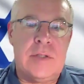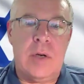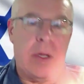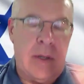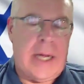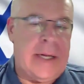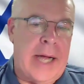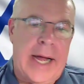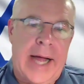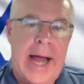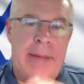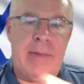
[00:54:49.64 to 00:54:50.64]
so
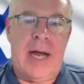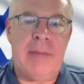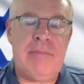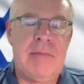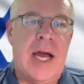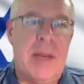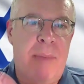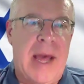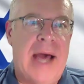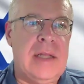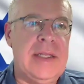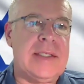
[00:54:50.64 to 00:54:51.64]
I'm not a
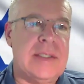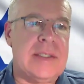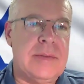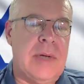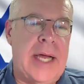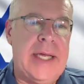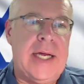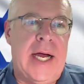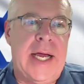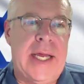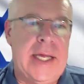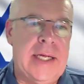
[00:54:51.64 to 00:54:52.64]
panelist.
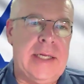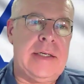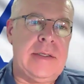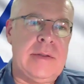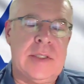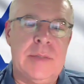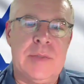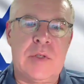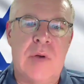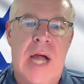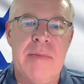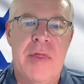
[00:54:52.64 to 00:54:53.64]
I
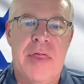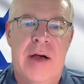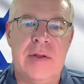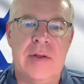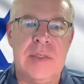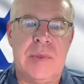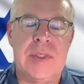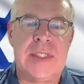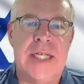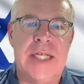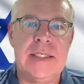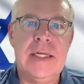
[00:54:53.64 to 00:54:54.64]
subscribe
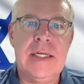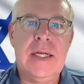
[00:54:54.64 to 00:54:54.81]
1,000%.